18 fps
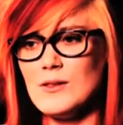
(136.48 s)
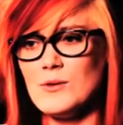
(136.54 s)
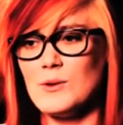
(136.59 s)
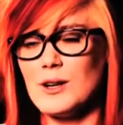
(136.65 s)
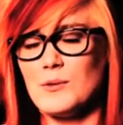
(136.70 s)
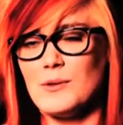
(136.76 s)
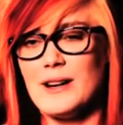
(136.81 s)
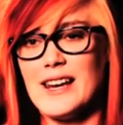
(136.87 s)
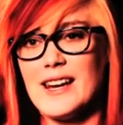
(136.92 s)

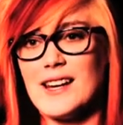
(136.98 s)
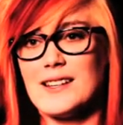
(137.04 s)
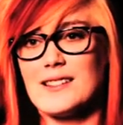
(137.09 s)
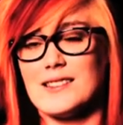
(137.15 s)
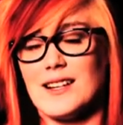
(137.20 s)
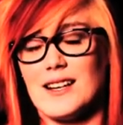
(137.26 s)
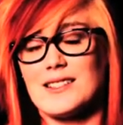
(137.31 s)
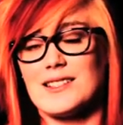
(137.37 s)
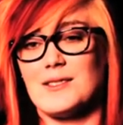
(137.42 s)
one
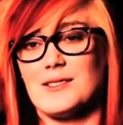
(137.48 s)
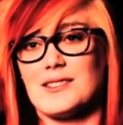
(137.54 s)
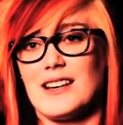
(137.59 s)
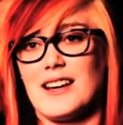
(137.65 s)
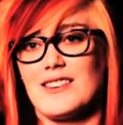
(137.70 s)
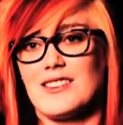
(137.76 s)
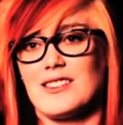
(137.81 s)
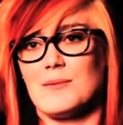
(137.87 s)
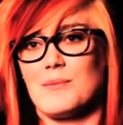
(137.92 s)
week Dusty was
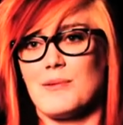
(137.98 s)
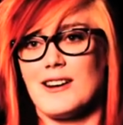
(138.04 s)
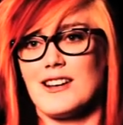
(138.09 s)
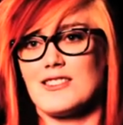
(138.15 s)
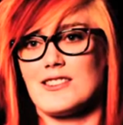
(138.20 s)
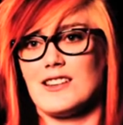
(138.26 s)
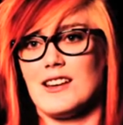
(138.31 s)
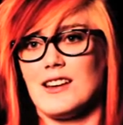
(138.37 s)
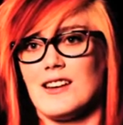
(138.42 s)
actually
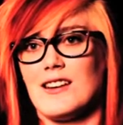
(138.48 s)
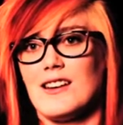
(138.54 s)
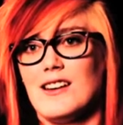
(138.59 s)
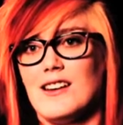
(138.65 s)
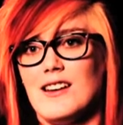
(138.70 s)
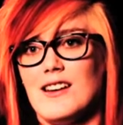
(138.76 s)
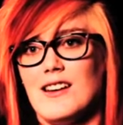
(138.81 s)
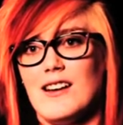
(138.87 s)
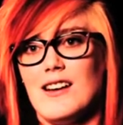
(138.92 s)
preaching
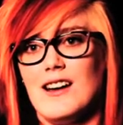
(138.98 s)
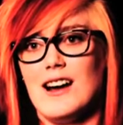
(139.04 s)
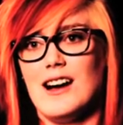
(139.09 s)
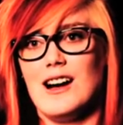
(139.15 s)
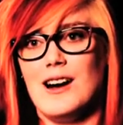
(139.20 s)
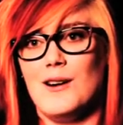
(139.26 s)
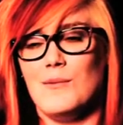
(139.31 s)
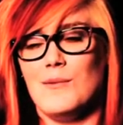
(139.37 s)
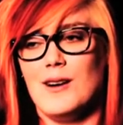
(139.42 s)

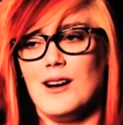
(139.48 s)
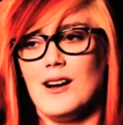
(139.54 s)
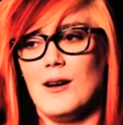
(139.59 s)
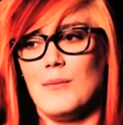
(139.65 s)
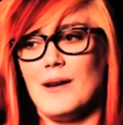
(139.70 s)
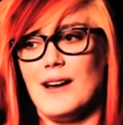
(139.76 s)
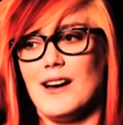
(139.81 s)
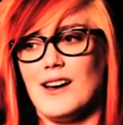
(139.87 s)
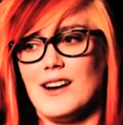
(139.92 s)

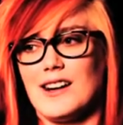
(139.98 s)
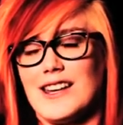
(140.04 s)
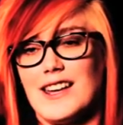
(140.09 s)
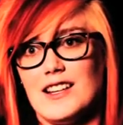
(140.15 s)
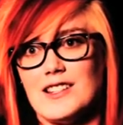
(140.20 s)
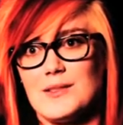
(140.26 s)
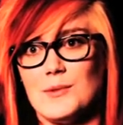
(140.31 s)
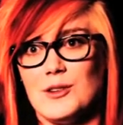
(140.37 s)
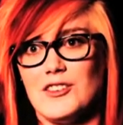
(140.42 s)
about a
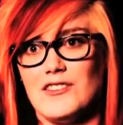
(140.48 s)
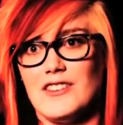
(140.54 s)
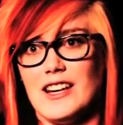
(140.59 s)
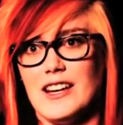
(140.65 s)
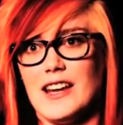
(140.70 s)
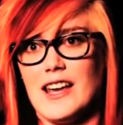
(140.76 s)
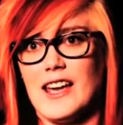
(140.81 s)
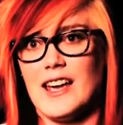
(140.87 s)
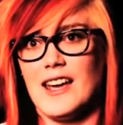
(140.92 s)
kids
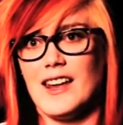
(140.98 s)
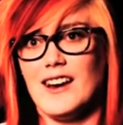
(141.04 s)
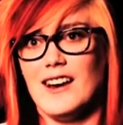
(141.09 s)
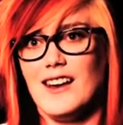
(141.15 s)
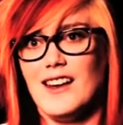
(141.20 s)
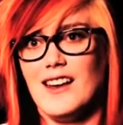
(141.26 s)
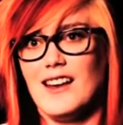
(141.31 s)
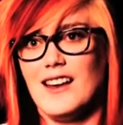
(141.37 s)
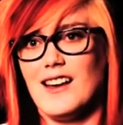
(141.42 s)
movie,
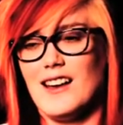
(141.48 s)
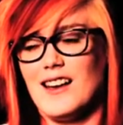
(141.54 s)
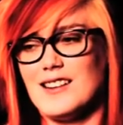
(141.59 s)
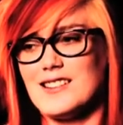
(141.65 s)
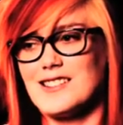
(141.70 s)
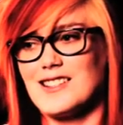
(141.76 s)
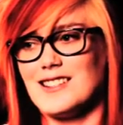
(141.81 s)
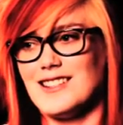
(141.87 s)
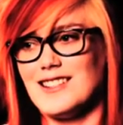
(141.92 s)
and
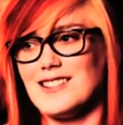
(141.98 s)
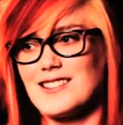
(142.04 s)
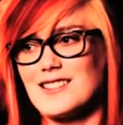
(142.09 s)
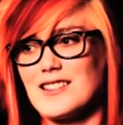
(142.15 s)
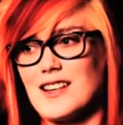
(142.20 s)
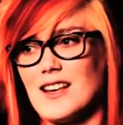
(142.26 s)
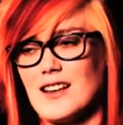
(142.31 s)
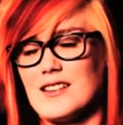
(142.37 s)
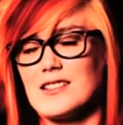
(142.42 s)
as silly as it
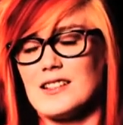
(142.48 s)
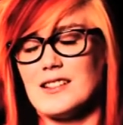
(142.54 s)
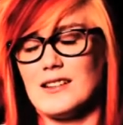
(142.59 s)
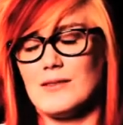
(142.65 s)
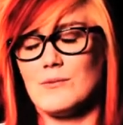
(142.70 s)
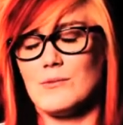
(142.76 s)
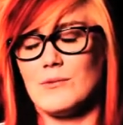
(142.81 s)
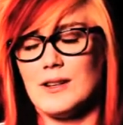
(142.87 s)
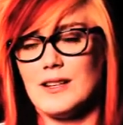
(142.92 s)
sounds, it
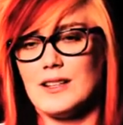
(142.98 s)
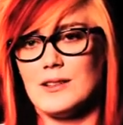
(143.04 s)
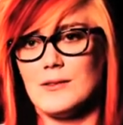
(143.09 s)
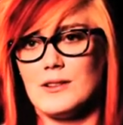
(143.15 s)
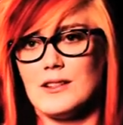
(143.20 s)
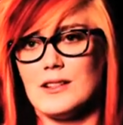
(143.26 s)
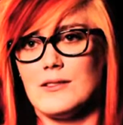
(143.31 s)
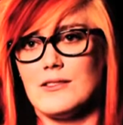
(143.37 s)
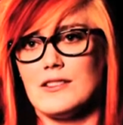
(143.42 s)

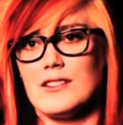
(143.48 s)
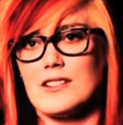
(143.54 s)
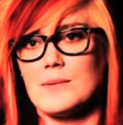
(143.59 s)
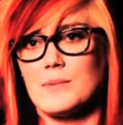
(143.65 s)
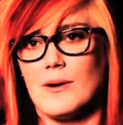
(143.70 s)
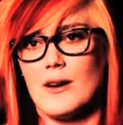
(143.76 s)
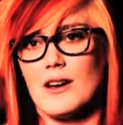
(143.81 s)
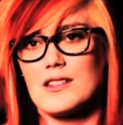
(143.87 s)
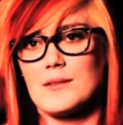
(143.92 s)
really
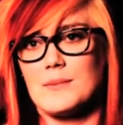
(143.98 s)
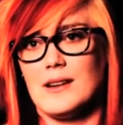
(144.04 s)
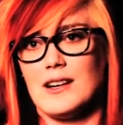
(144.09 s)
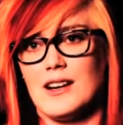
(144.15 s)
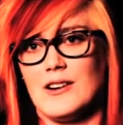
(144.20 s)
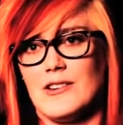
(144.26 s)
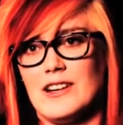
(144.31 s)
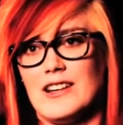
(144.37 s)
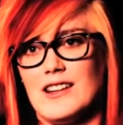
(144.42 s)
spoke to me,
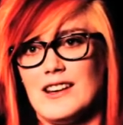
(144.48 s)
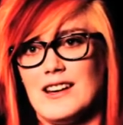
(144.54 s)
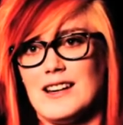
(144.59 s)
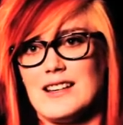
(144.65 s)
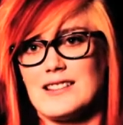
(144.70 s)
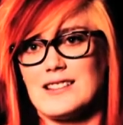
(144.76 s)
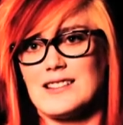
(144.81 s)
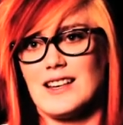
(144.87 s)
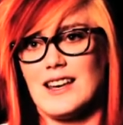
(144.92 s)
and I
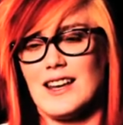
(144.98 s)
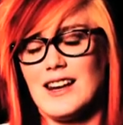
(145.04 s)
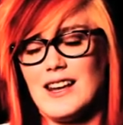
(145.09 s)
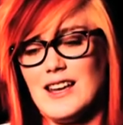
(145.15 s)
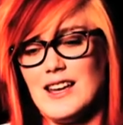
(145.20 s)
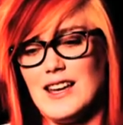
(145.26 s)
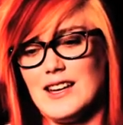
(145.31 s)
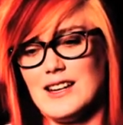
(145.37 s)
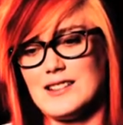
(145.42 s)
realised that
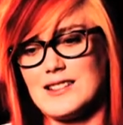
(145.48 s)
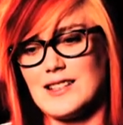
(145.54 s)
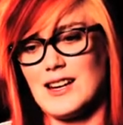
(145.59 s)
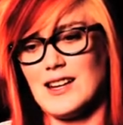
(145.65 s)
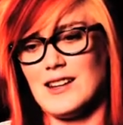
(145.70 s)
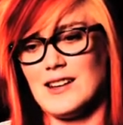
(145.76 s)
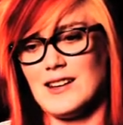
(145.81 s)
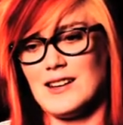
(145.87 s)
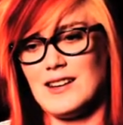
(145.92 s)
it had
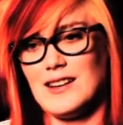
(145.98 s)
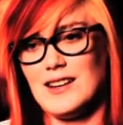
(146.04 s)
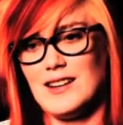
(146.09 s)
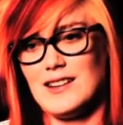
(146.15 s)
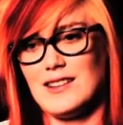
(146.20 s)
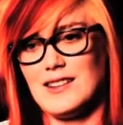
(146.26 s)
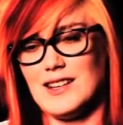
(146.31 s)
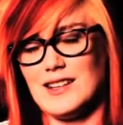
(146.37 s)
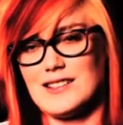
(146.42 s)
done
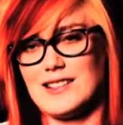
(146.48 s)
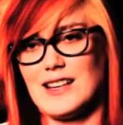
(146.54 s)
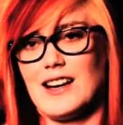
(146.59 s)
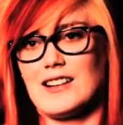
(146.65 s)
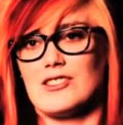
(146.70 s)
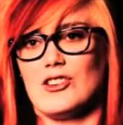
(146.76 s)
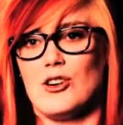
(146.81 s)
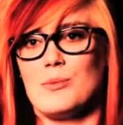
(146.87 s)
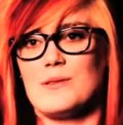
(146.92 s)
the
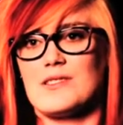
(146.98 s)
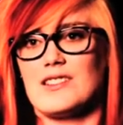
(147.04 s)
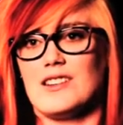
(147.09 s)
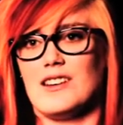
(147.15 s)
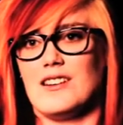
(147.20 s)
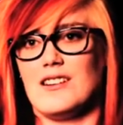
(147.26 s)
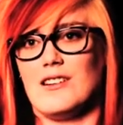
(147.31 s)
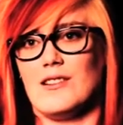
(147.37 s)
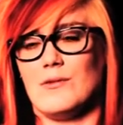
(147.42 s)
exact
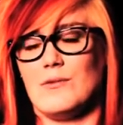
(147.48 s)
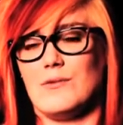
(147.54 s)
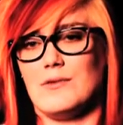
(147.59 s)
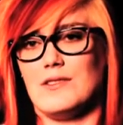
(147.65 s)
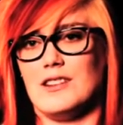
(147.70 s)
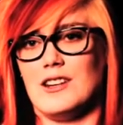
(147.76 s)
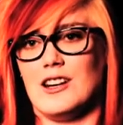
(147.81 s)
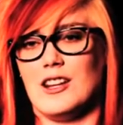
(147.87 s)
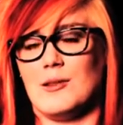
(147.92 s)
opposite
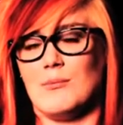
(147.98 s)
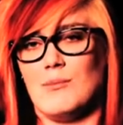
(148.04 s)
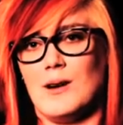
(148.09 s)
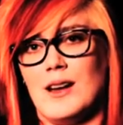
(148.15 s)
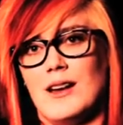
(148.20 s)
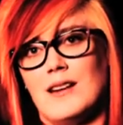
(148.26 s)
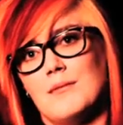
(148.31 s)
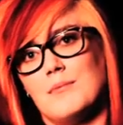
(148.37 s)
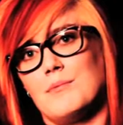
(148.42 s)
of
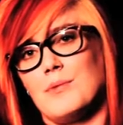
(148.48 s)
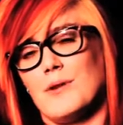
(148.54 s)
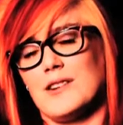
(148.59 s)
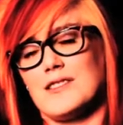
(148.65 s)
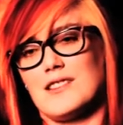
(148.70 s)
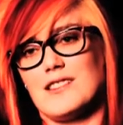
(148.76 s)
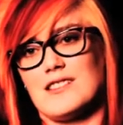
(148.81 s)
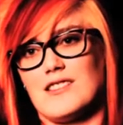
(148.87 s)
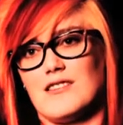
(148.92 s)
my
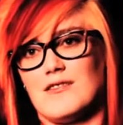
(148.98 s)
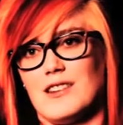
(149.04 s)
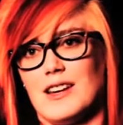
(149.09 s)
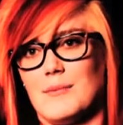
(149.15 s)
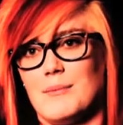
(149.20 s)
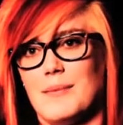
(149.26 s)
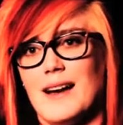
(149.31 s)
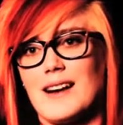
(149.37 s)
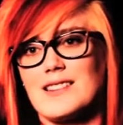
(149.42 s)
process of
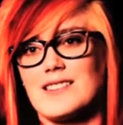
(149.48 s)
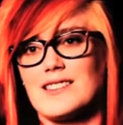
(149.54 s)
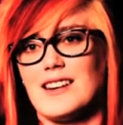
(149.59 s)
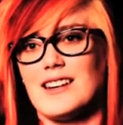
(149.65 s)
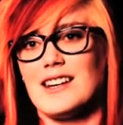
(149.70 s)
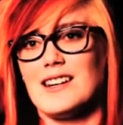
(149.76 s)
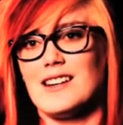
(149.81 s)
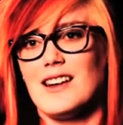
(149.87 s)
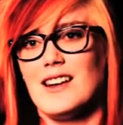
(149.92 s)
like
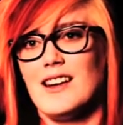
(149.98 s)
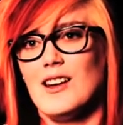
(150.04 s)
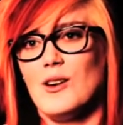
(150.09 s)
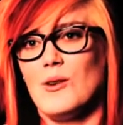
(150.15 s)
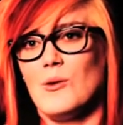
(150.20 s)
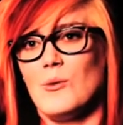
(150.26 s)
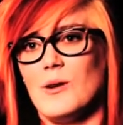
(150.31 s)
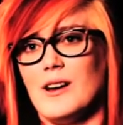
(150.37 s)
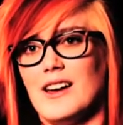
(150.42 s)
backsliding,
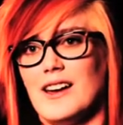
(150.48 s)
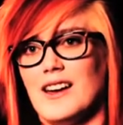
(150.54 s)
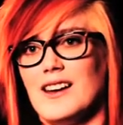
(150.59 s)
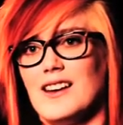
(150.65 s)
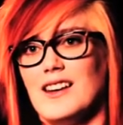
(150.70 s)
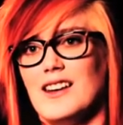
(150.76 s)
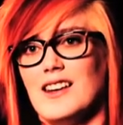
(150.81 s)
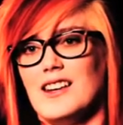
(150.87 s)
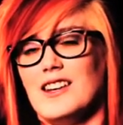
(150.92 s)

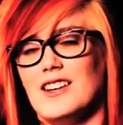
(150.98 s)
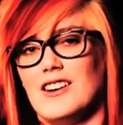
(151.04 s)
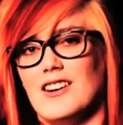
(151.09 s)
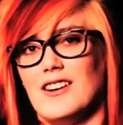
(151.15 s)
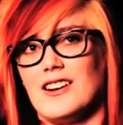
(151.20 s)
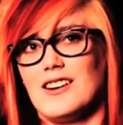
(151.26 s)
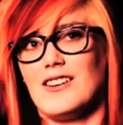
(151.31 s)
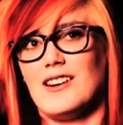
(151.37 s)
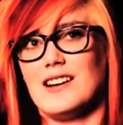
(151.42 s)
where
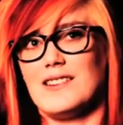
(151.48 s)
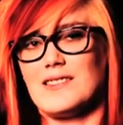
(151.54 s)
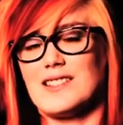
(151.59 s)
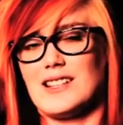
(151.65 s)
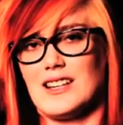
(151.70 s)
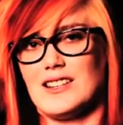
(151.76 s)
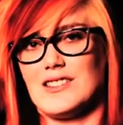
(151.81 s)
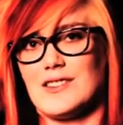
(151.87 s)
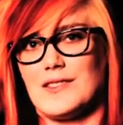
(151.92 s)
I kind of
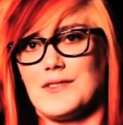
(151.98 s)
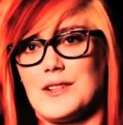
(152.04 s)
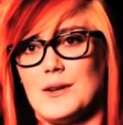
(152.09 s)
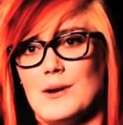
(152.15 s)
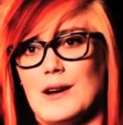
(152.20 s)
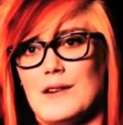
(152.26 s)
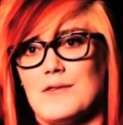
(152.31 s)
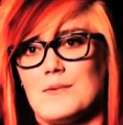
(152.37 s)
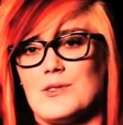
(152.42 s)
started
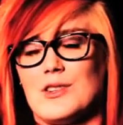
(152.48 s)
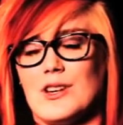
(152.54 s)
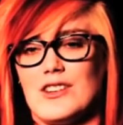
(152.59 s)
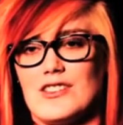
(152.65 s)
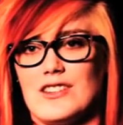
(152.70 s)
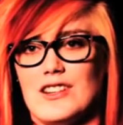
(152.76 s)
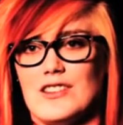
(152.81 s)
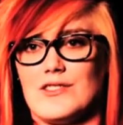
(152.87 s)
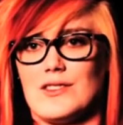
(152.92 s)
drifting away from
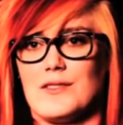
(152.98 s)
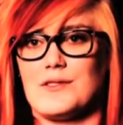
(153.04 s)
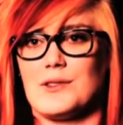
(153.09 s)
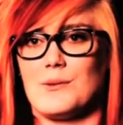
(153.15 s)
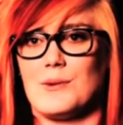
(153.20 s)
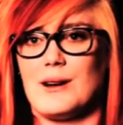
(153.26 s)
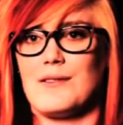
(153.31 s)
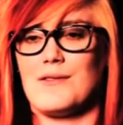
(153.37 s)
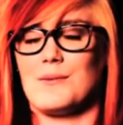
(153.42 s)
church and then
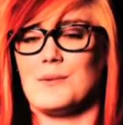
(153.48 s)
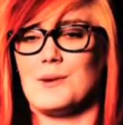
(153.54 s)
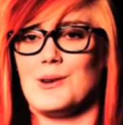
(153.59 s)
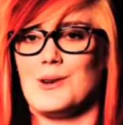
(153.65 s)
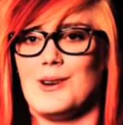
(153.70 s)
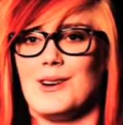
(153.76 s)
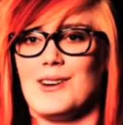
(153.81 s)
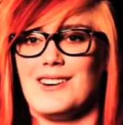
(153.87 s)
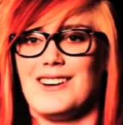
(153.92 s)
drifted away from
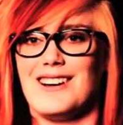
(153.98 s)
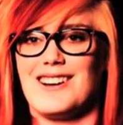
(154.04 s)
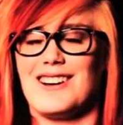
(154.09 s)
God.